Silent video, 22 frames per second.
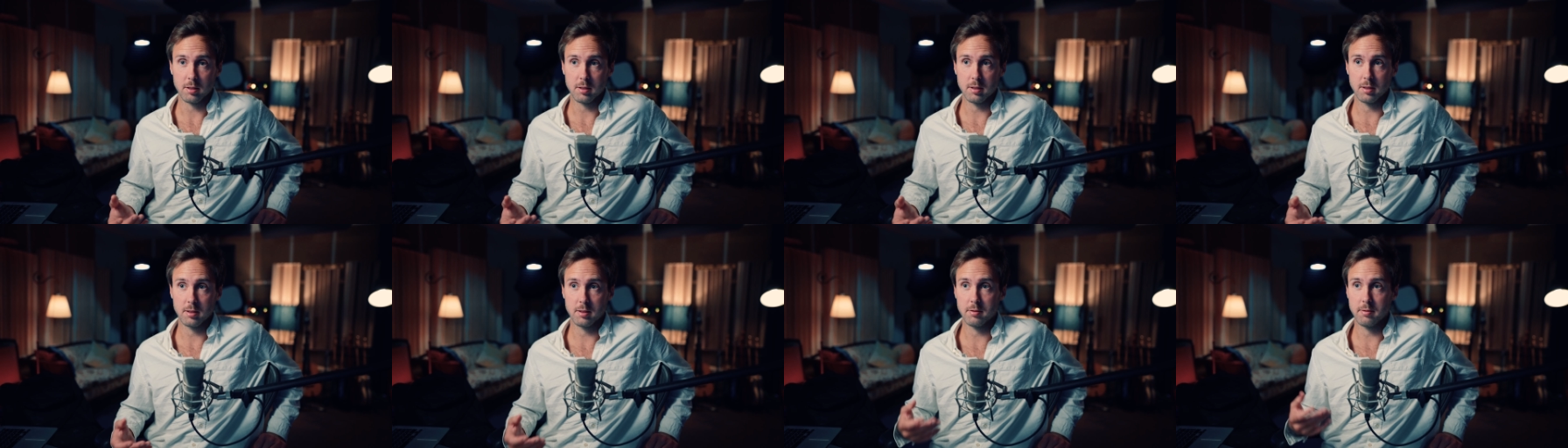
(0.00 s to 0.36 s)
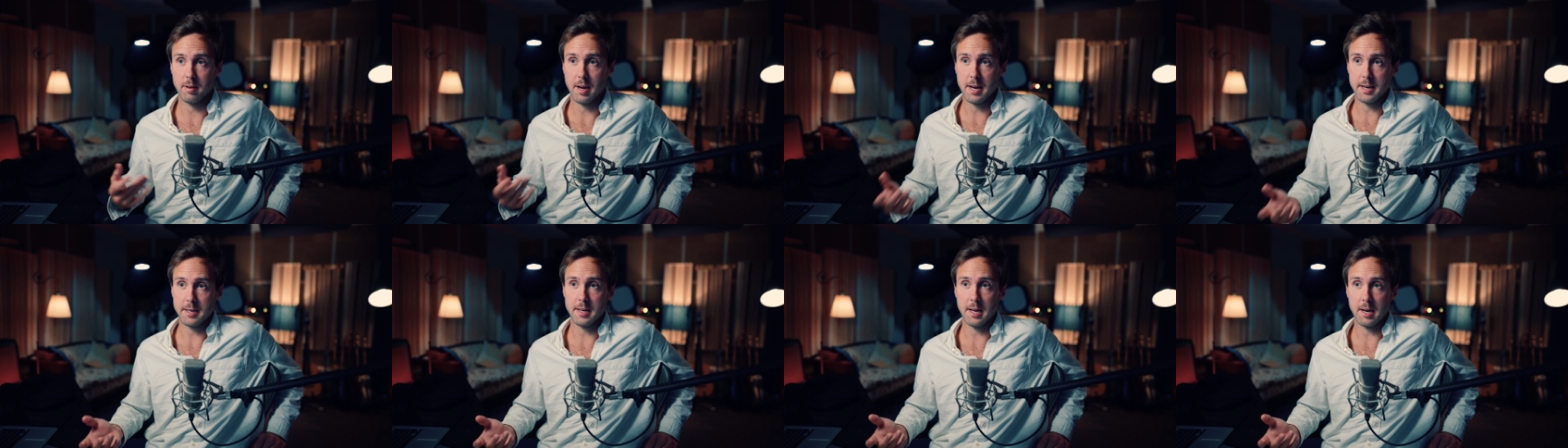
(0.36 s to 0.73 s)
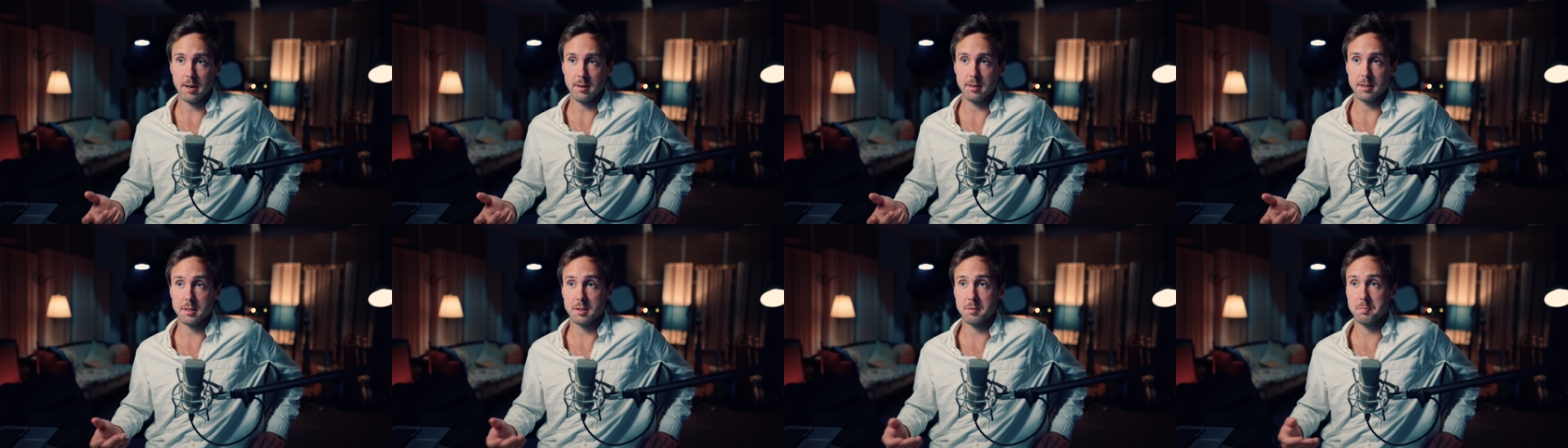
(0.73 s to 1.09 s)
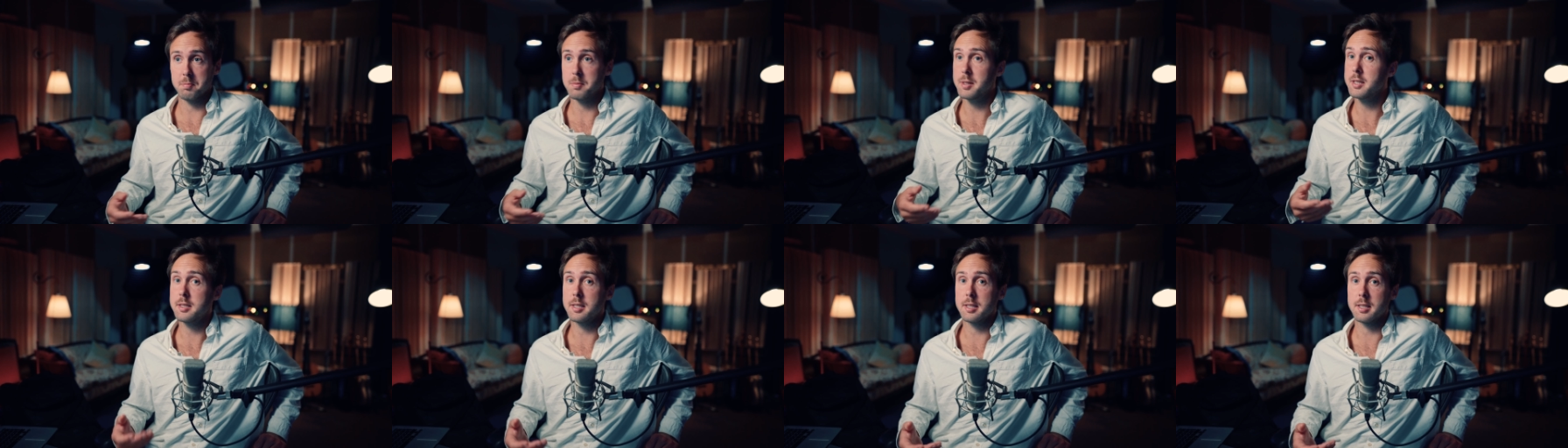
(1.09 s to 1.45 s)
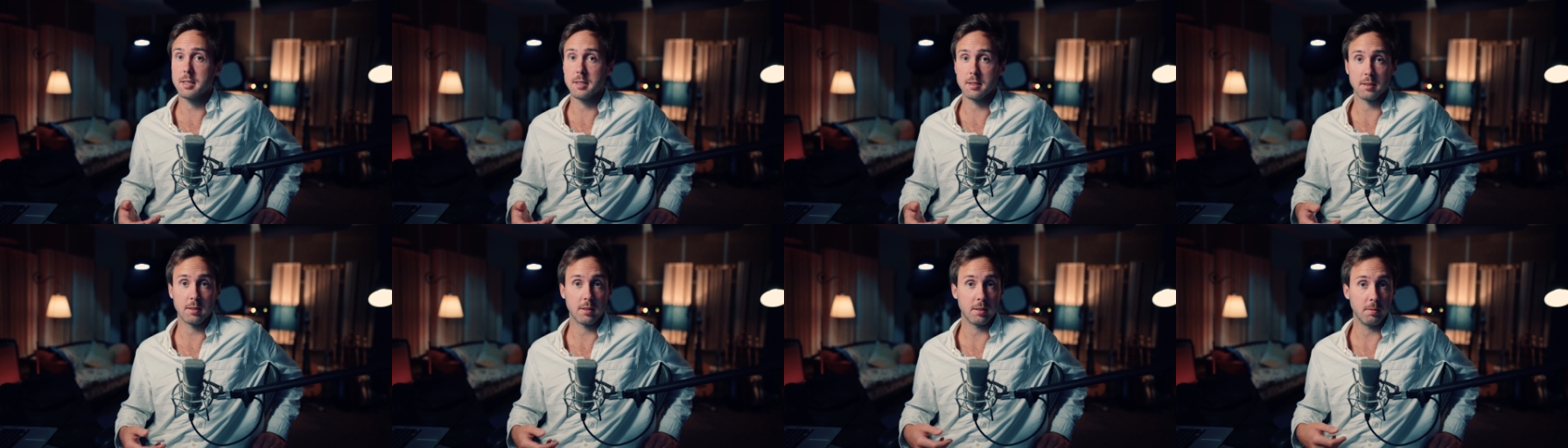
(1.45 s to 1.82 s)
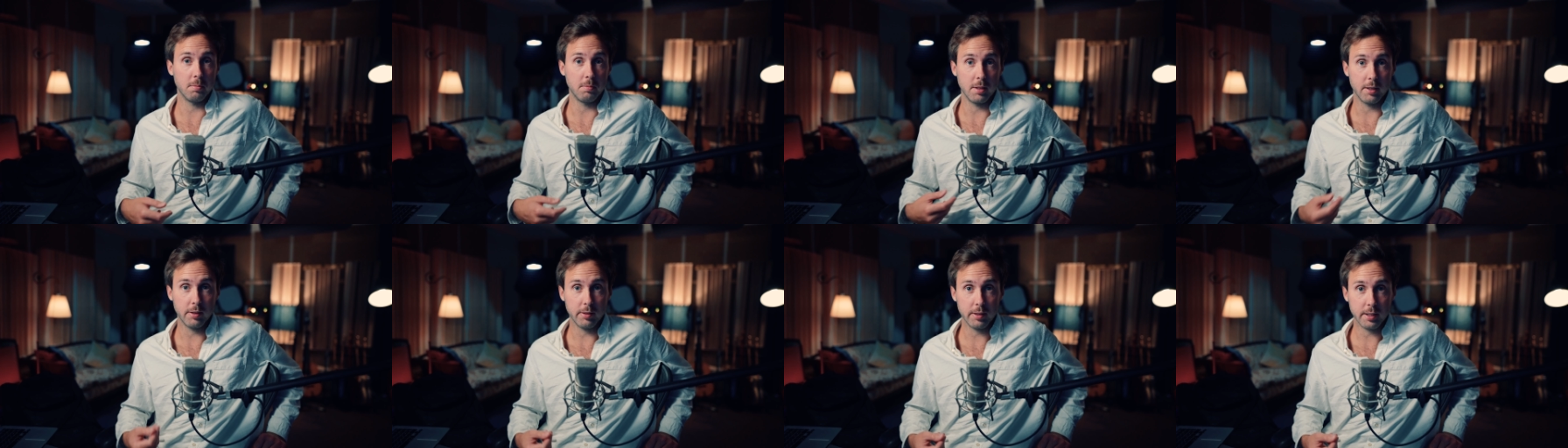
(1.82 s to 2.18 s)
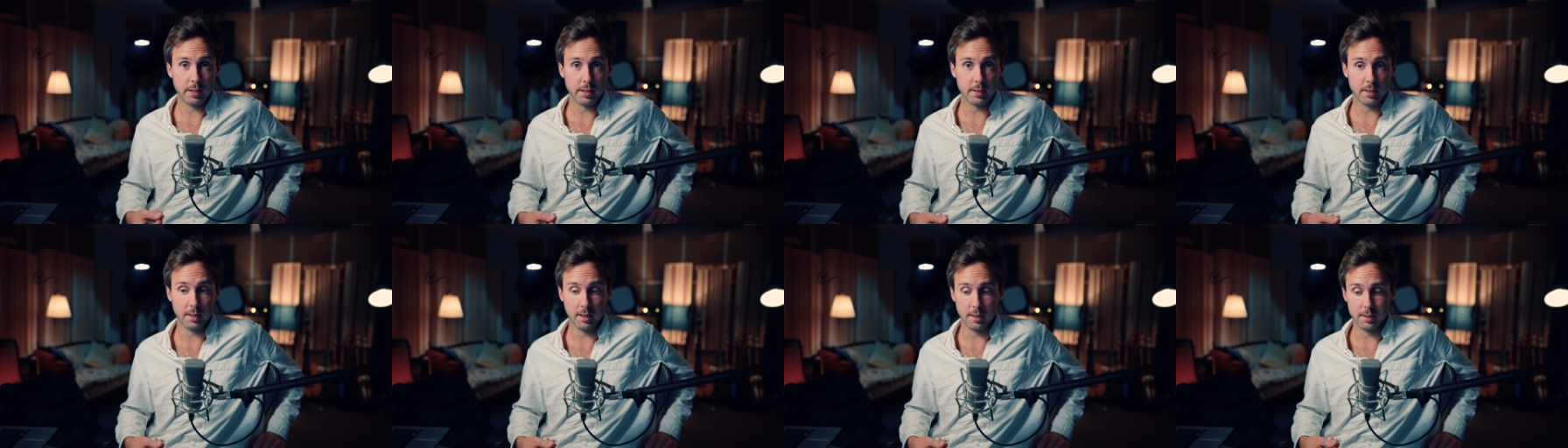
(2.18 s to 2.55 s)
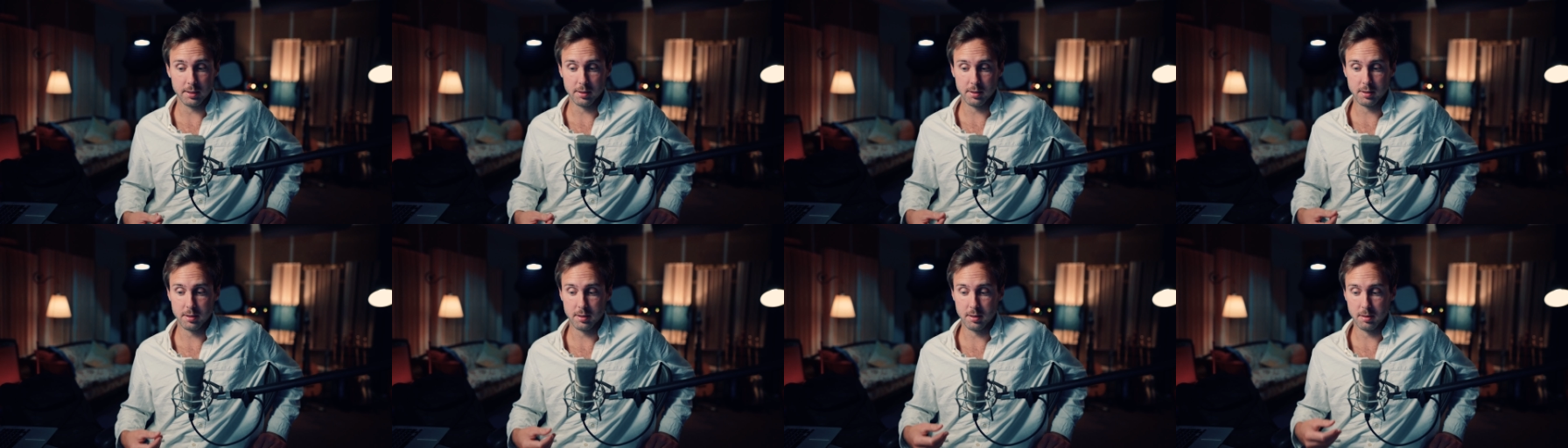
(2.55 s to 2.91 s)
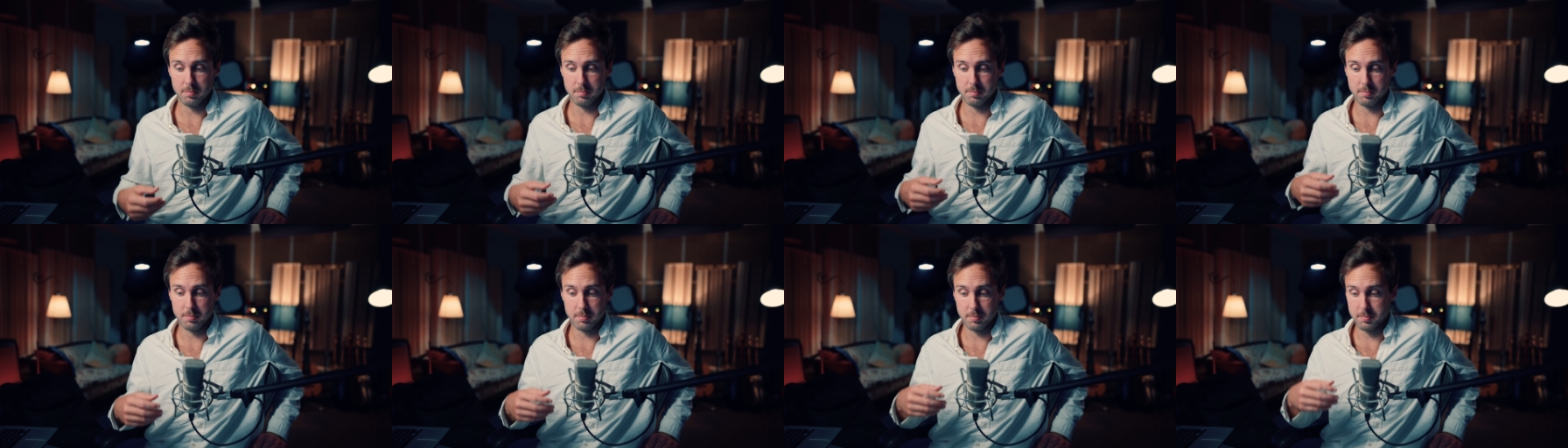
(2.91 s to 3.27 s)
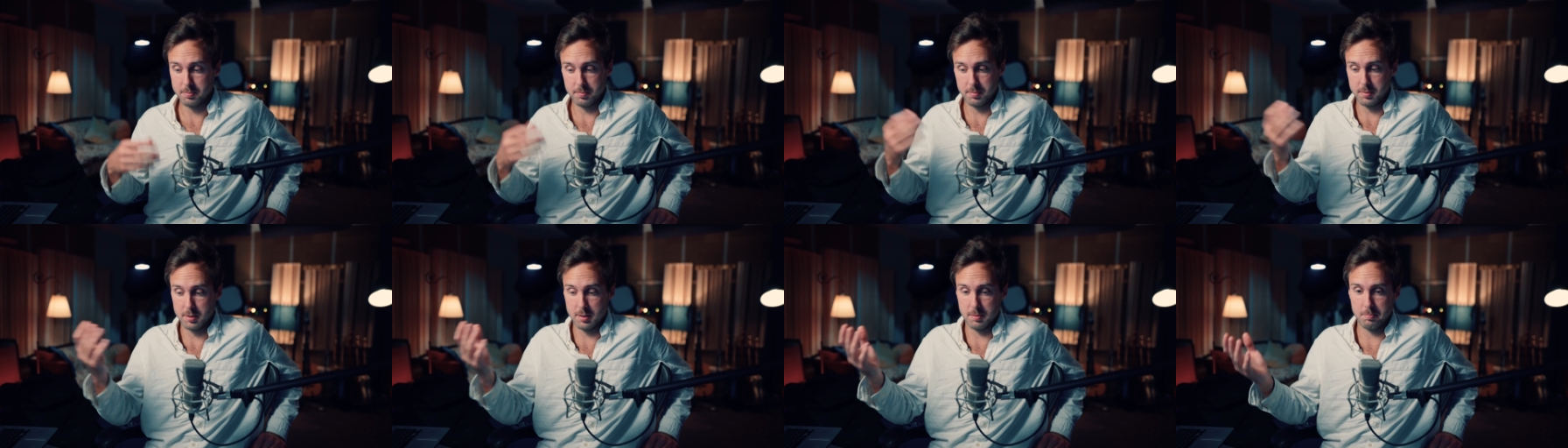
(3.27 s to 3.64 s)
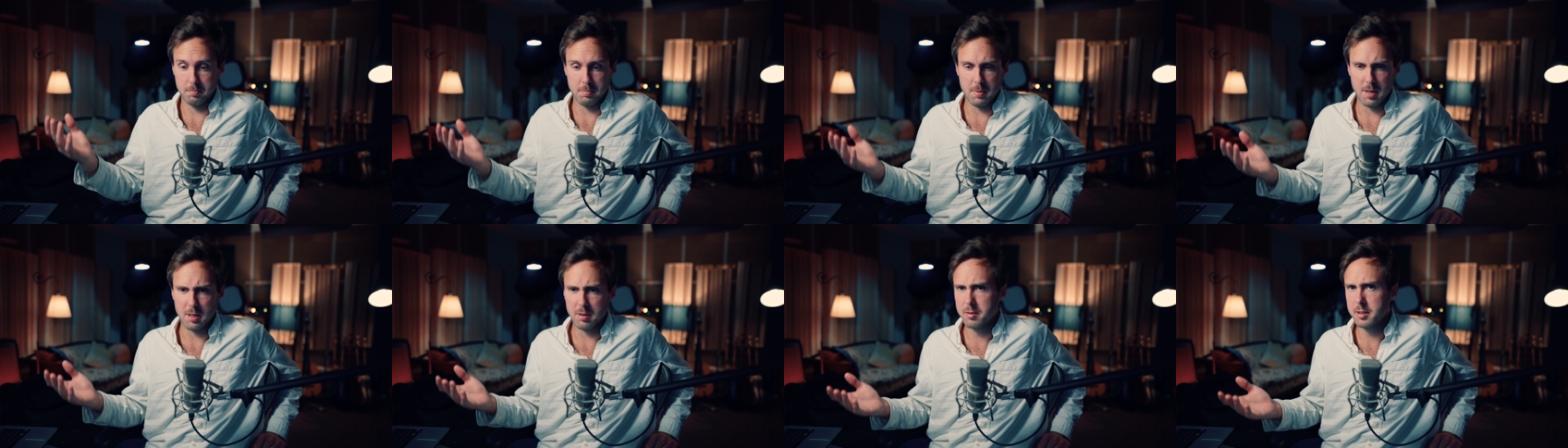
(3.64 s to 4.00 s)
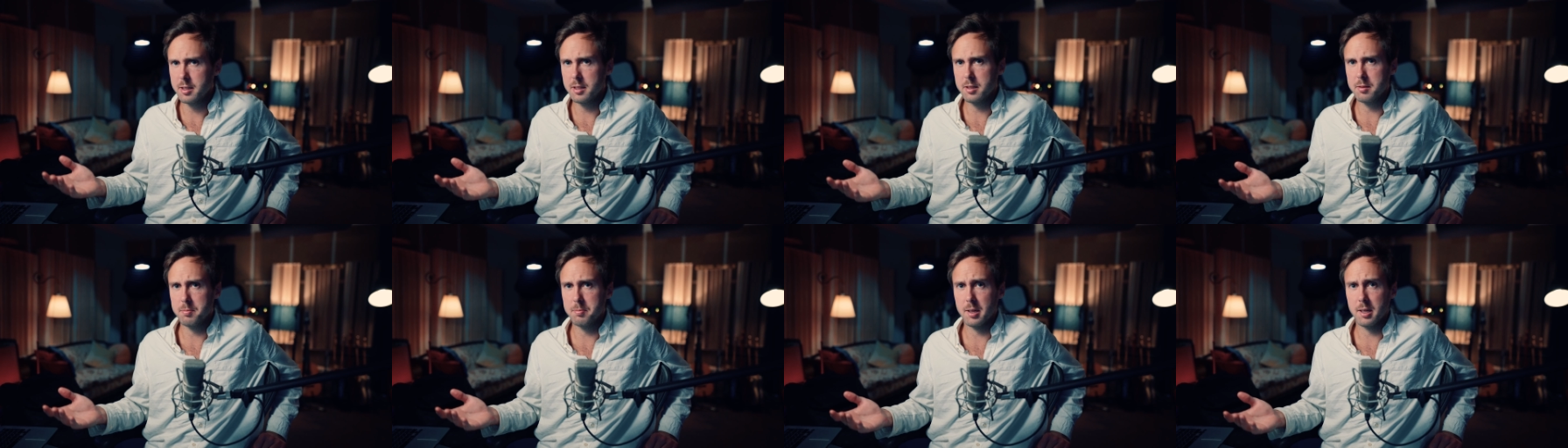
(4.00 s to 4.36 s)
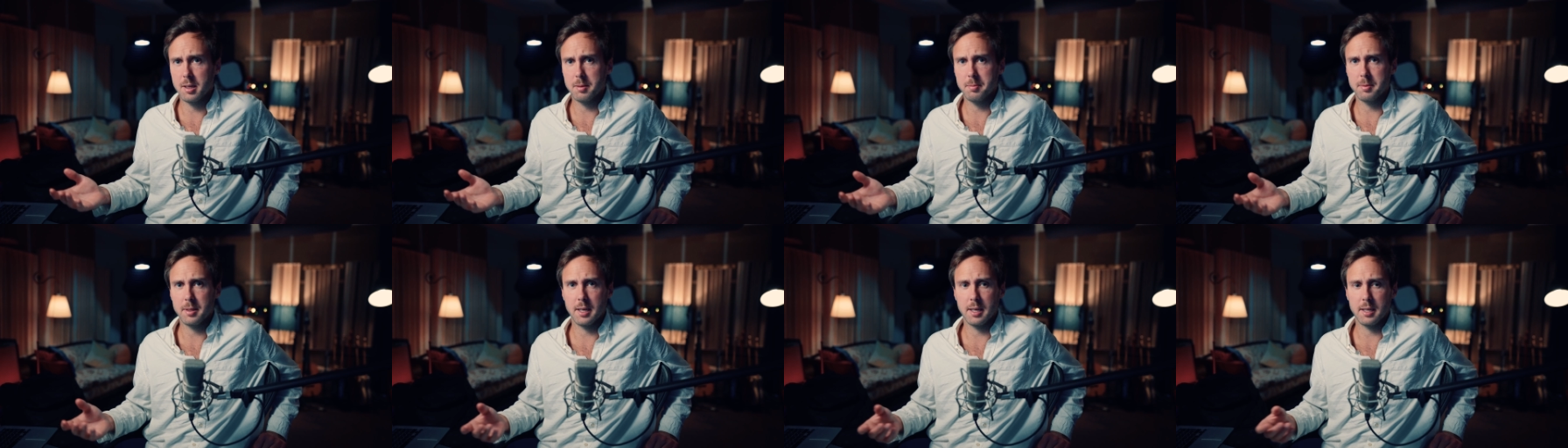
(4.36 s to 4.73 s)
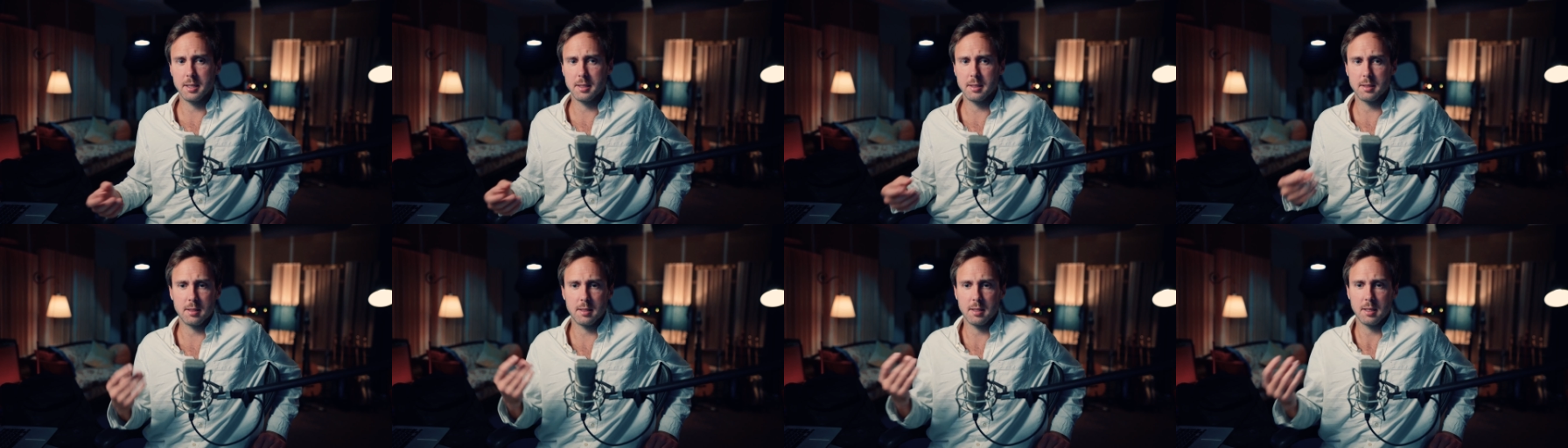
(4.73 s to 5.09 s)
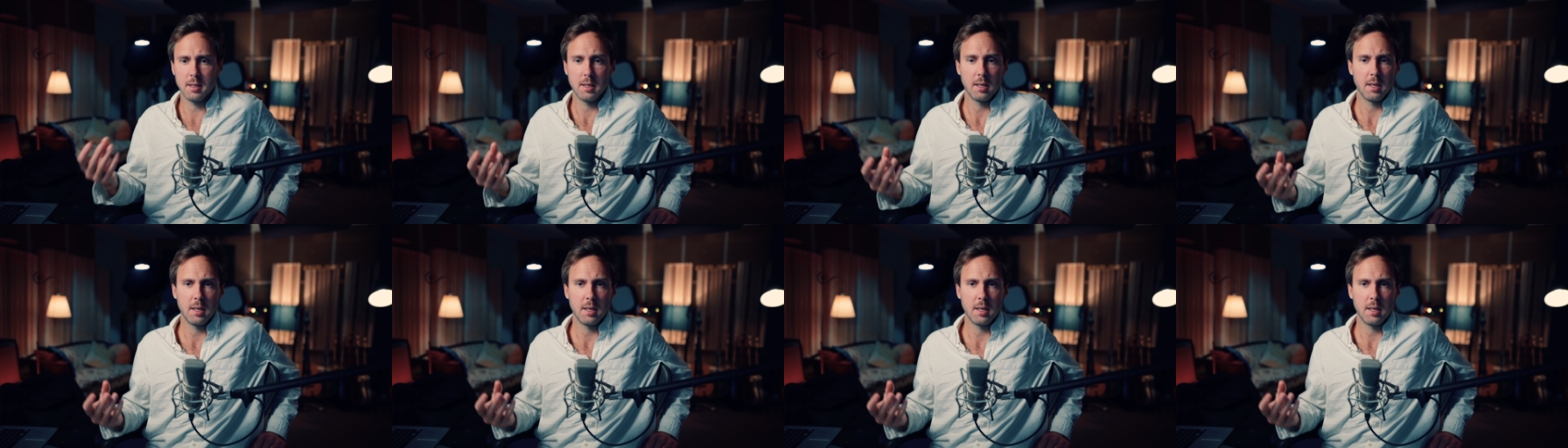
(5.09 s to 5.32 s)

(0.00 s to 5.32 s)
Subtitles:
because right now it's missing some lyrics and some melodies maybe, and